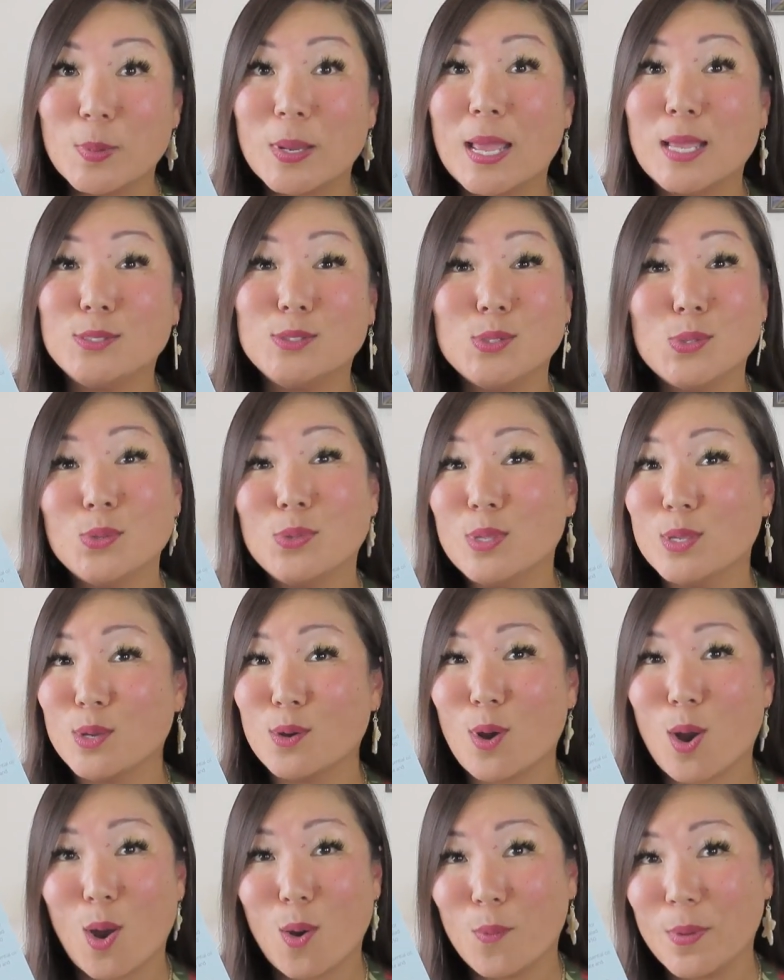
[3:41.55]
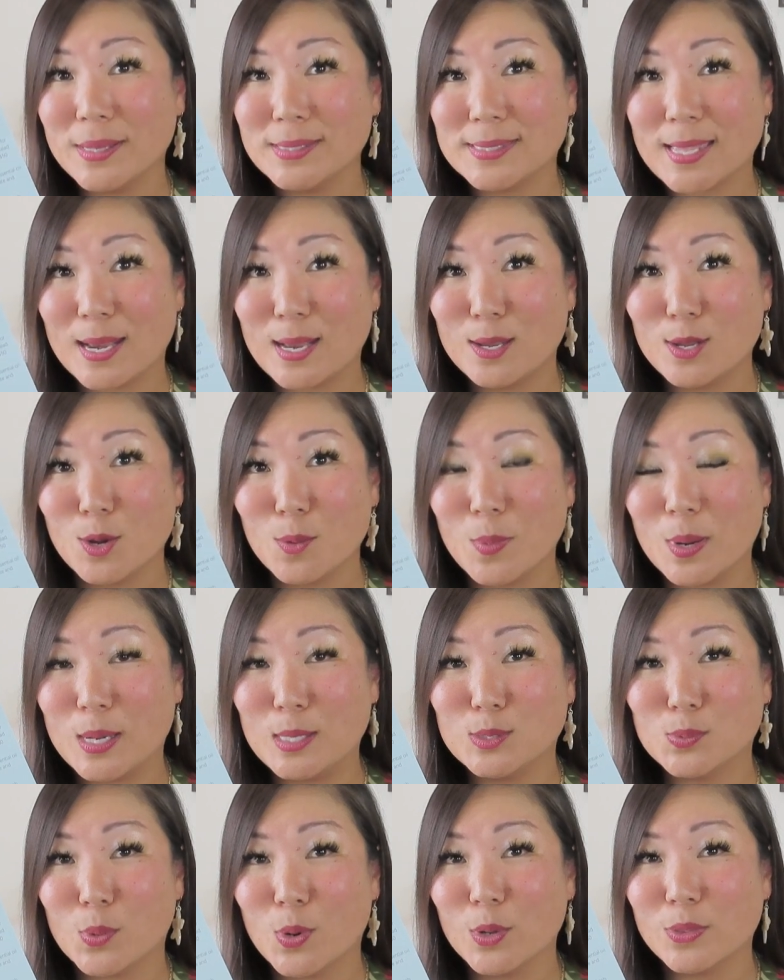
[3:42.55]
But I do think you're always getting your
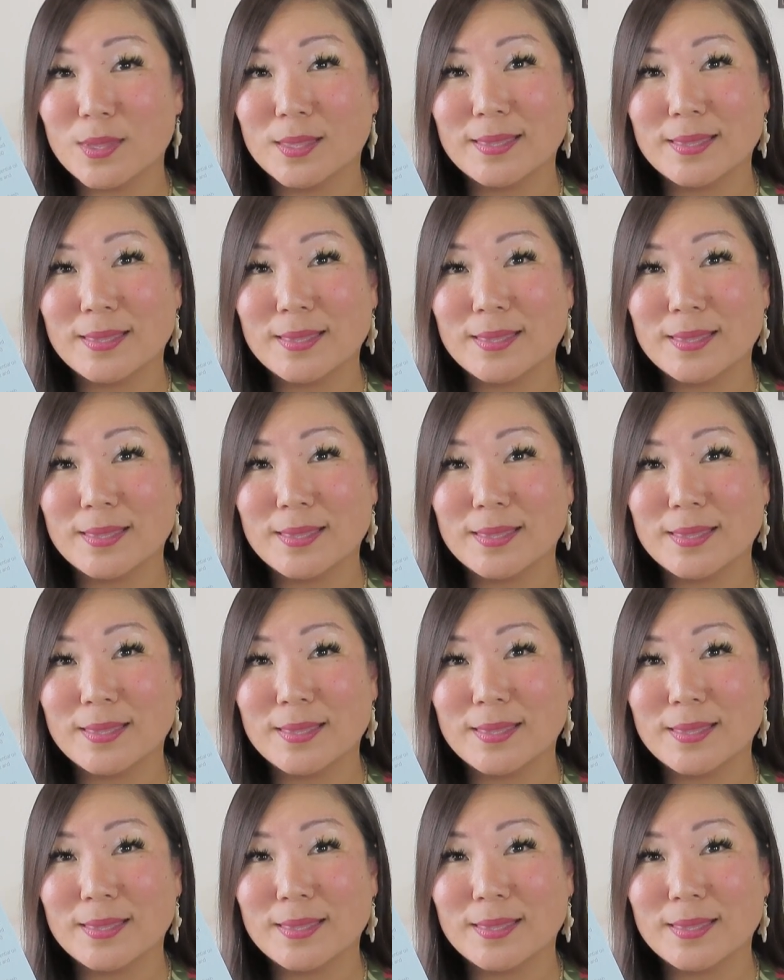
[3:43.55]
money's worth.